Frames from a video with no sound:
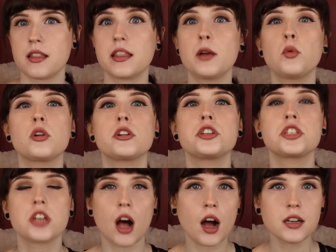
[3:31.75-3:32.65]
they were
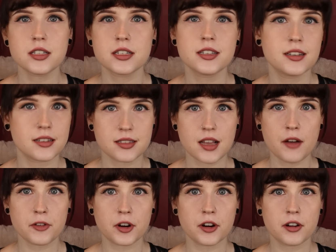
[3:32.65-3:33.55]
shocked to
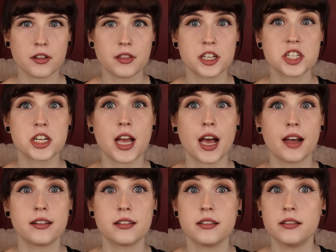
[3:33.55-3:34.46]
discover that she
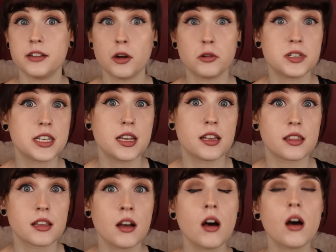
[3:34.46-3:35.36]
had no teeth.